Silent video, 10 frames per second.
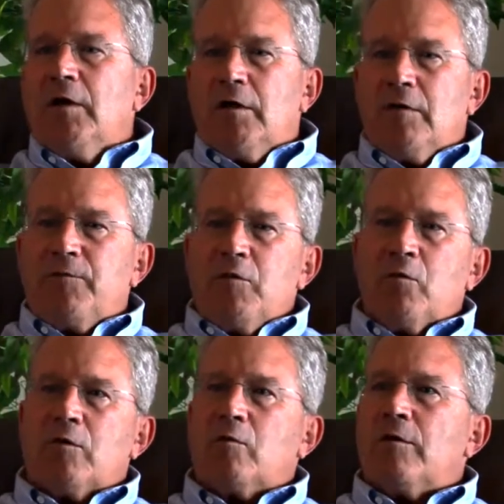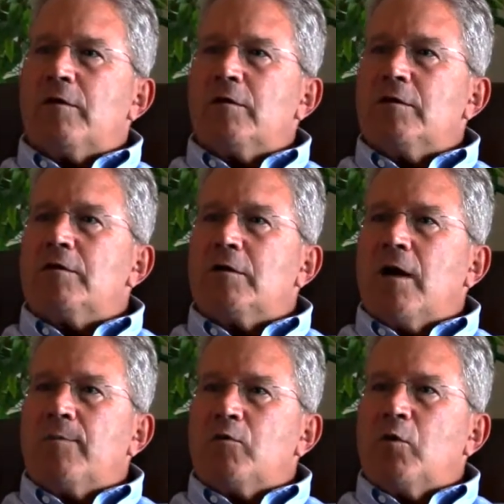If you weren't within the
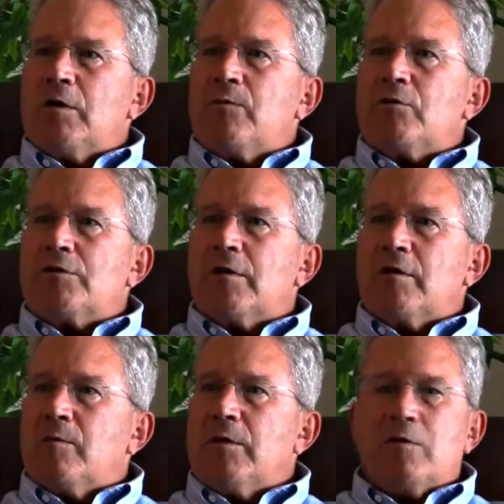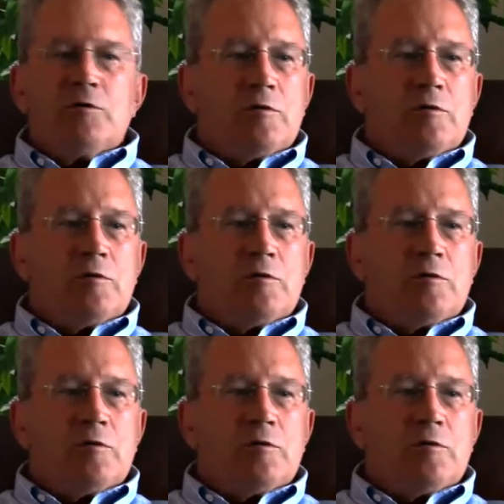top 20% of the bidders,